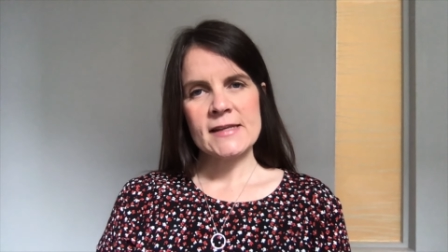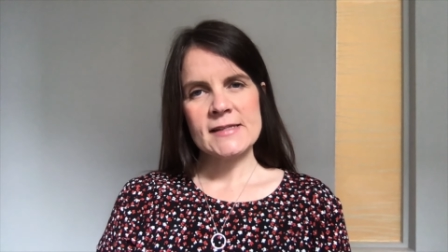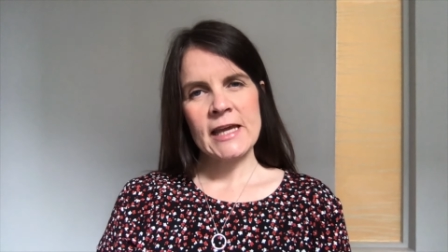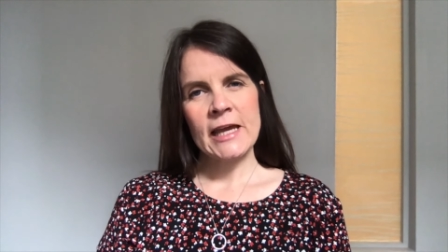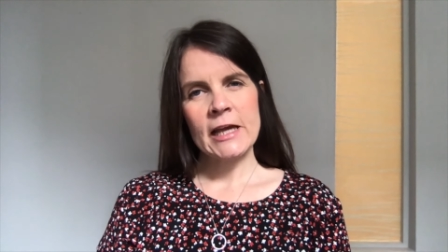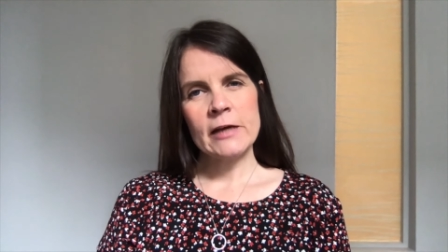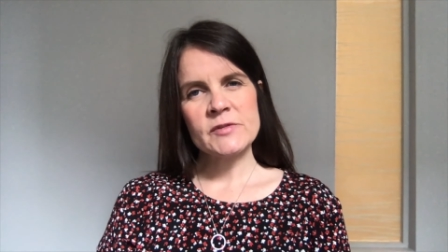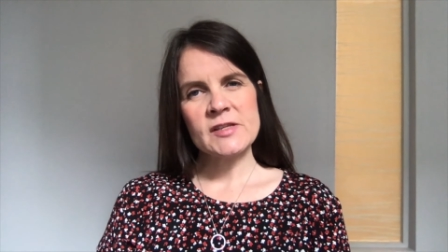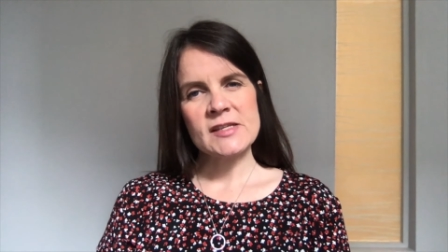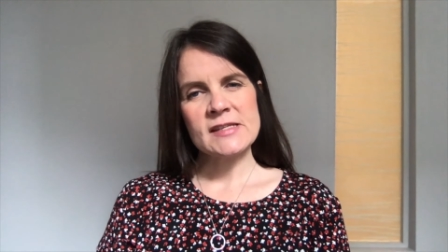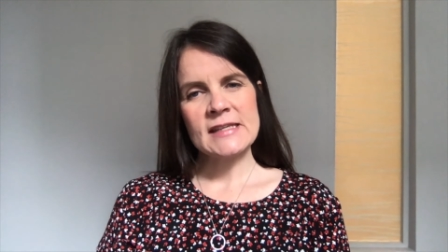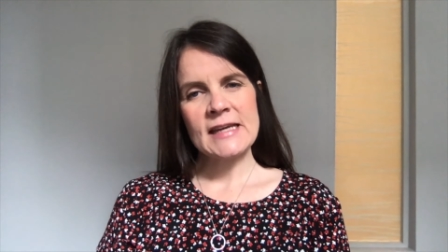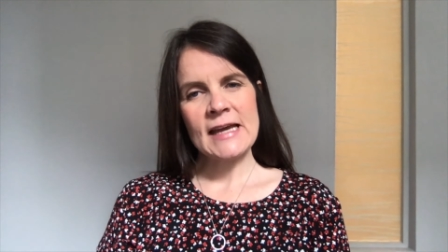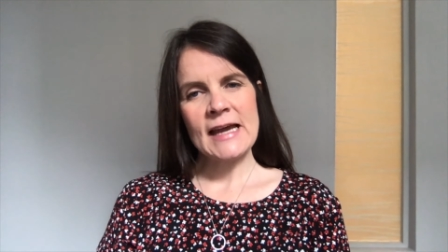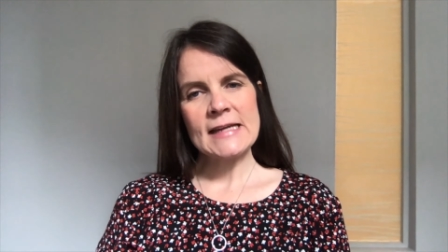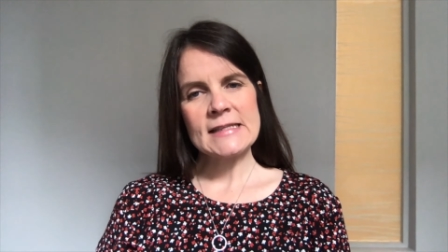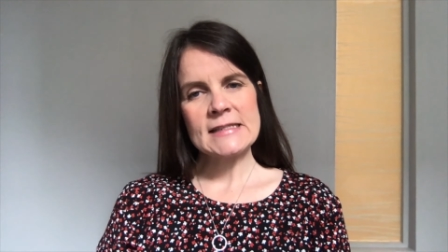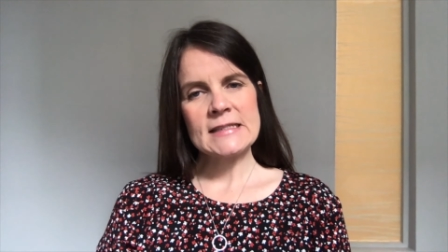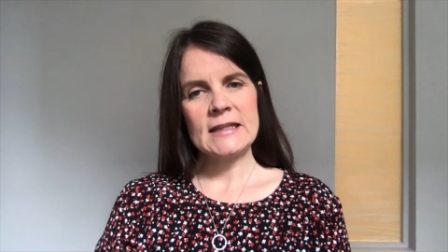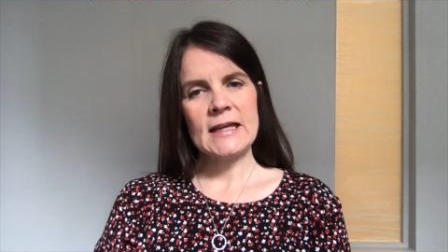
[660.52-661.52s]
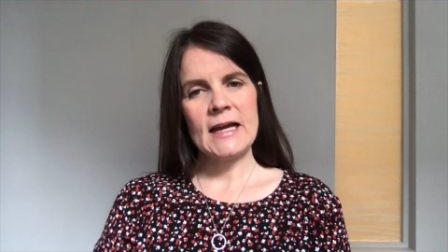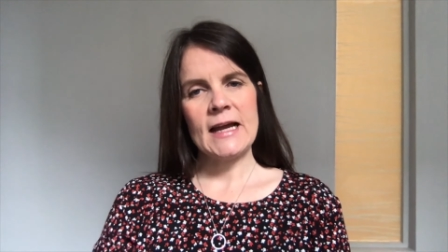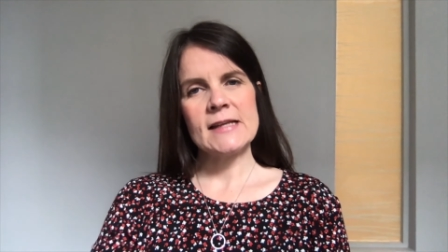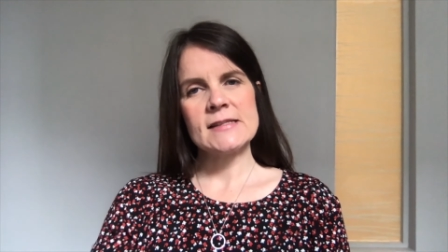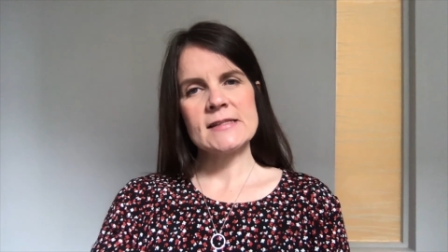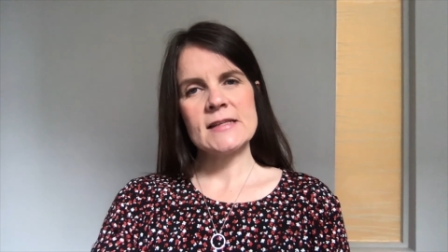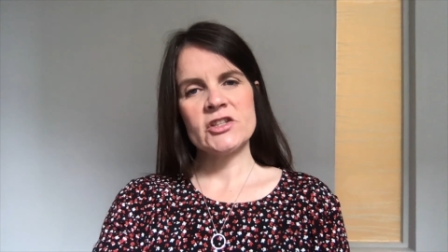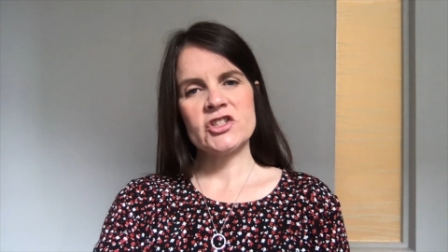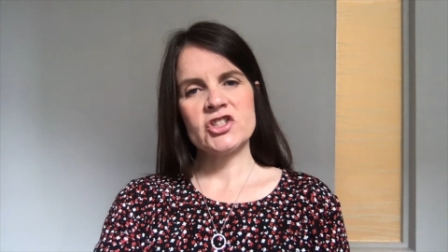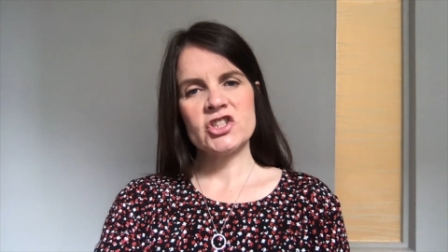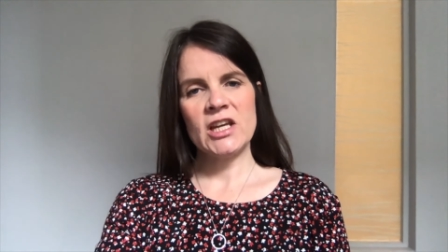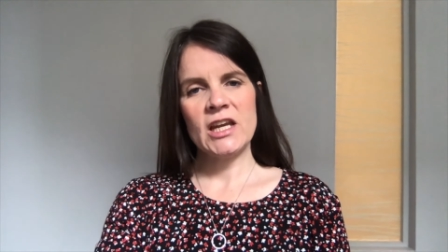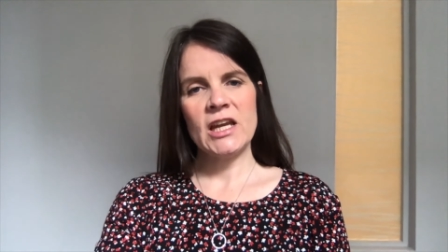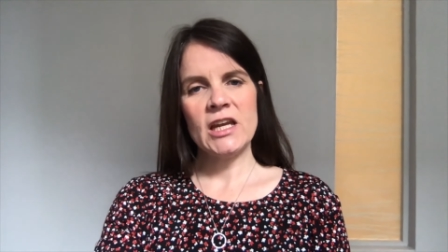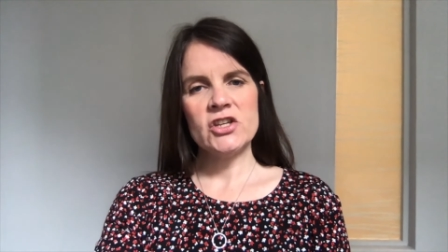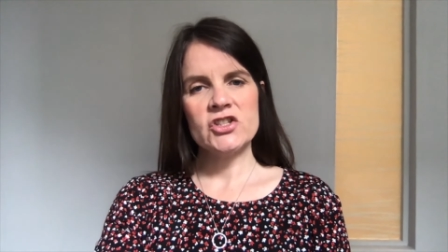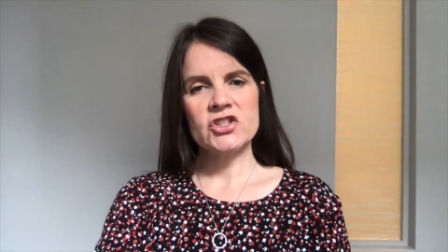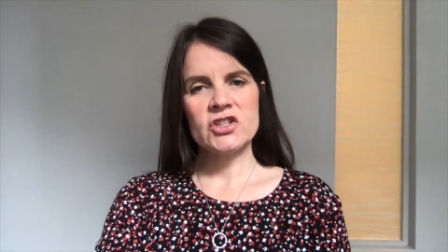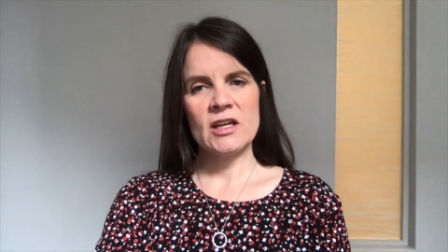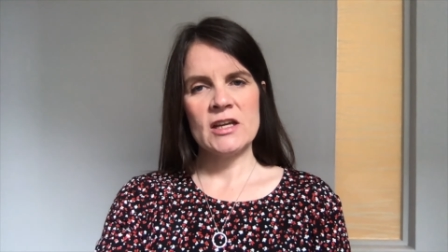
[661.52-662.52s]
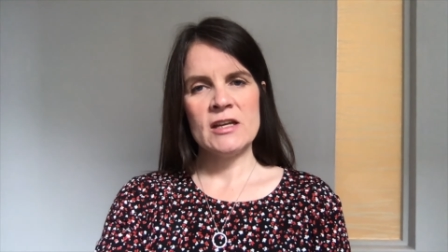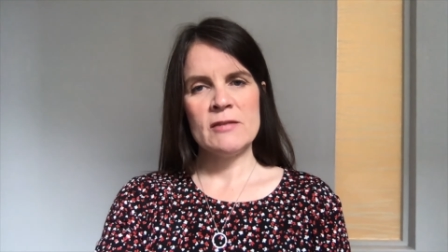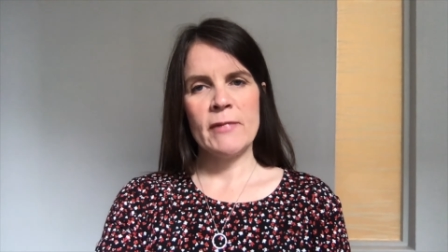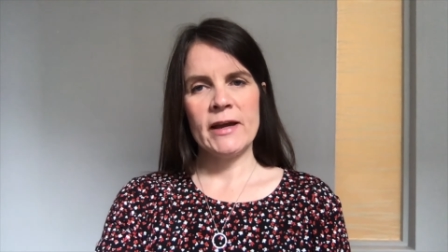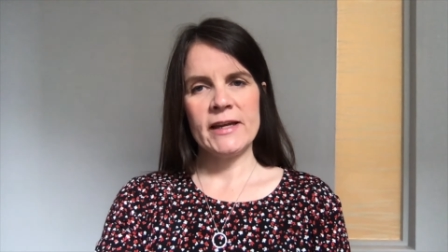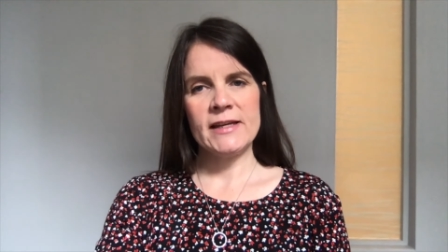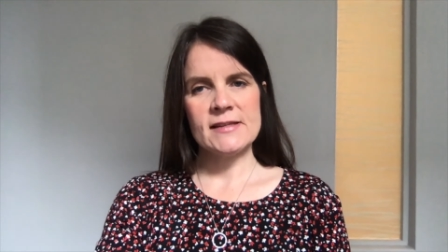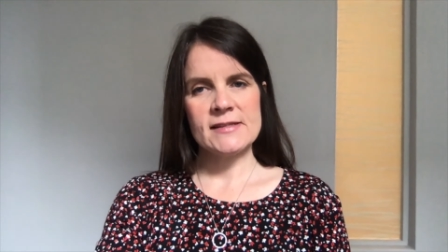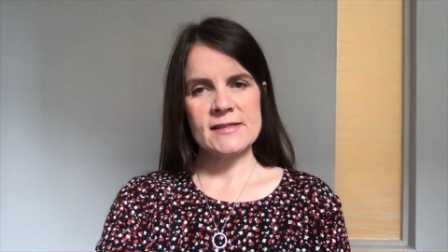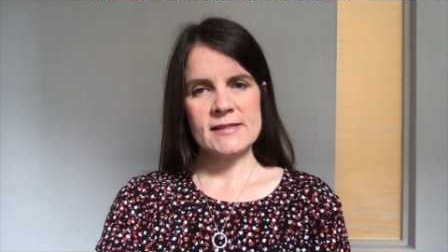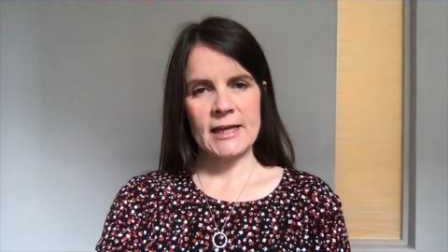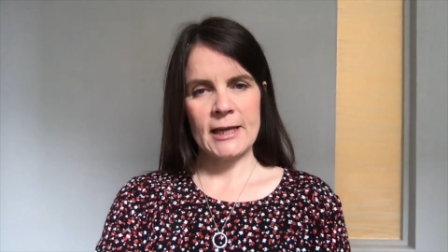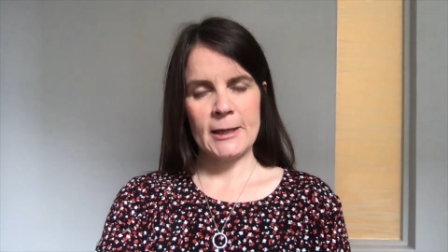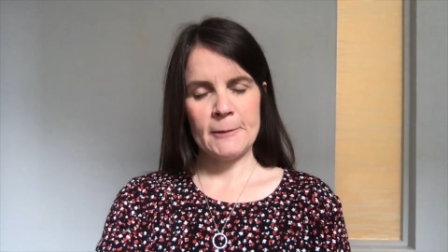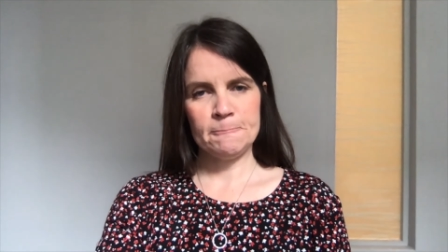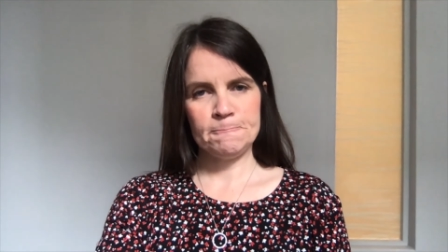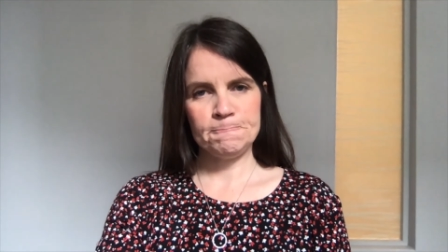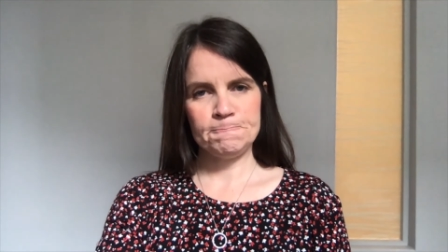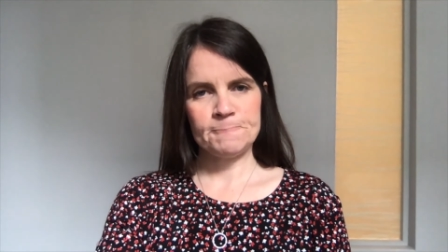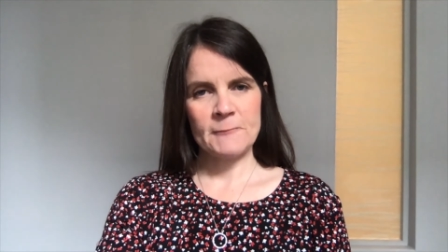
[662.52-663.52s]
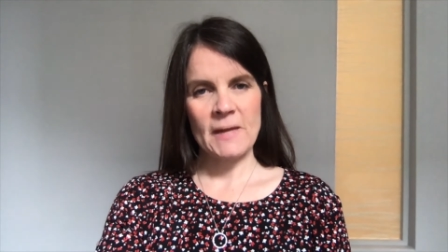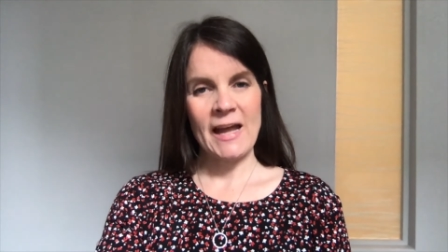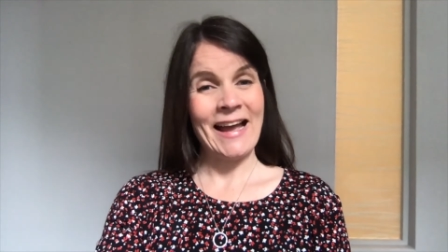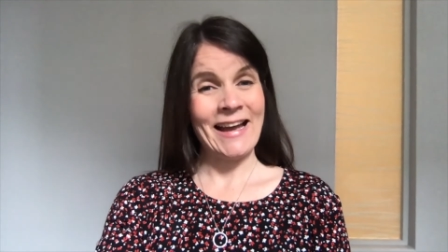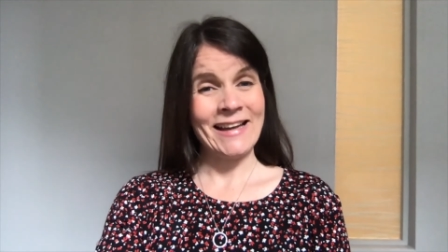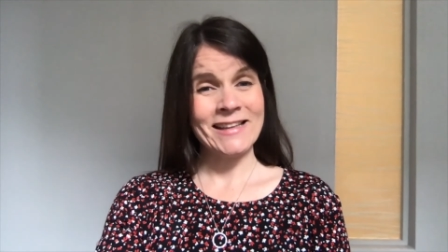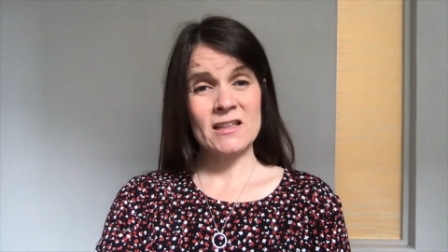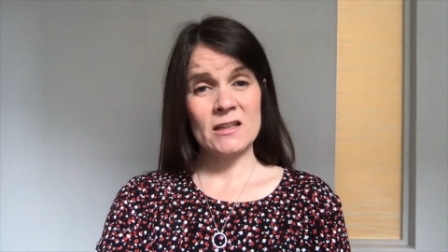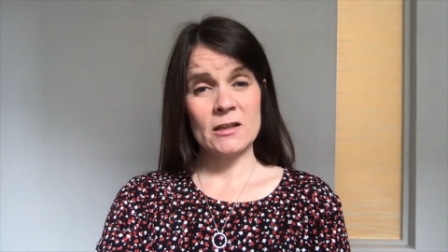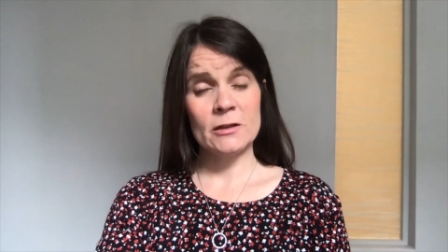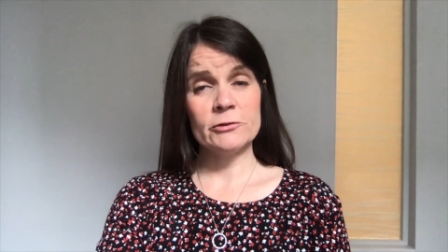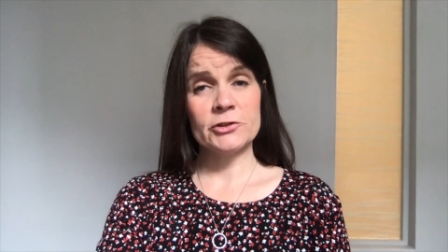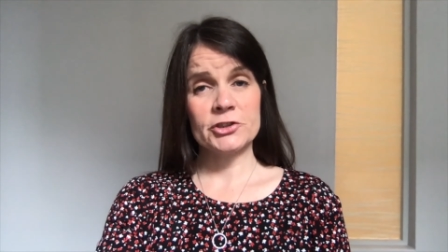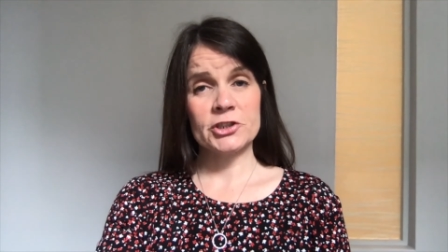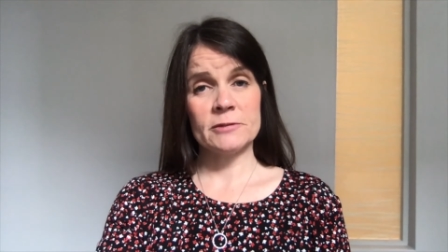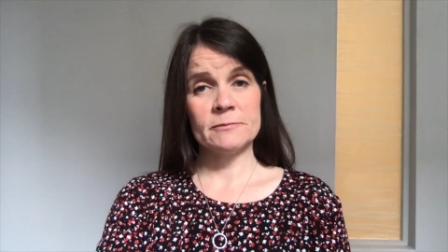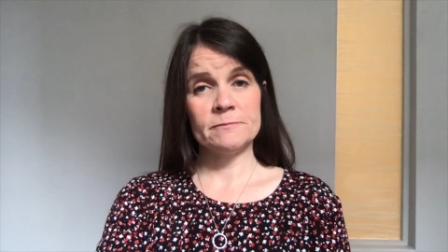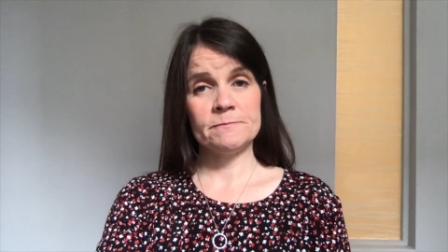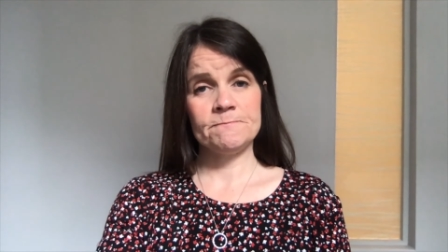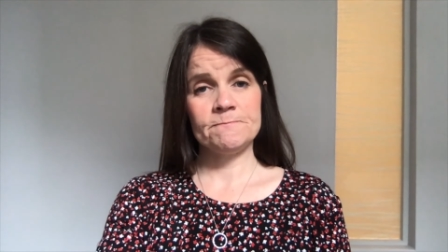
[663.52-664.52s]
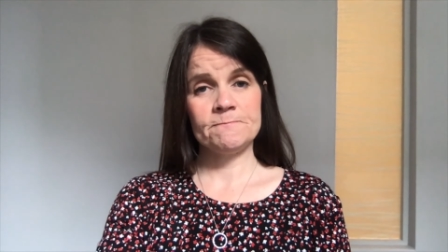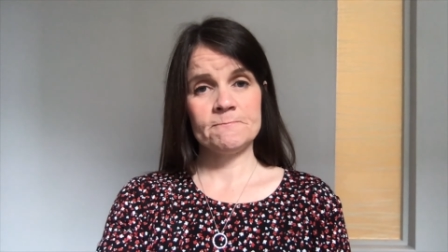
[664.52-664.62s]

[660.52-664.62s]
helped us catalyse a change in mindset and culture.